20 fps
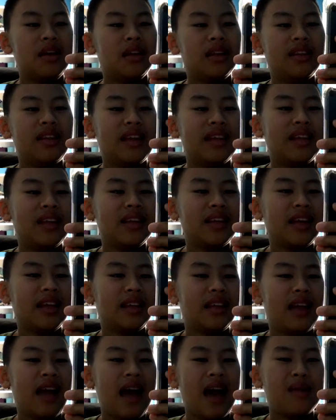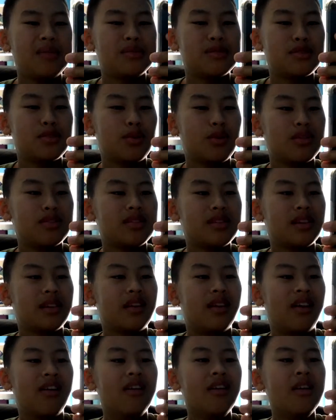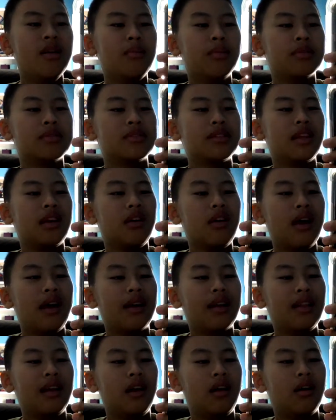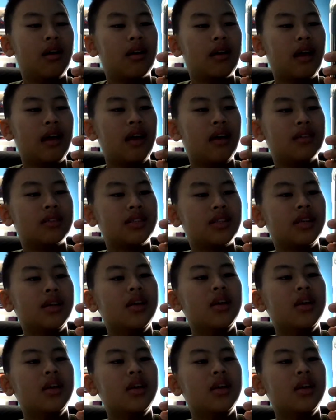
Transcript: Data that the app stores in your personal iCloud account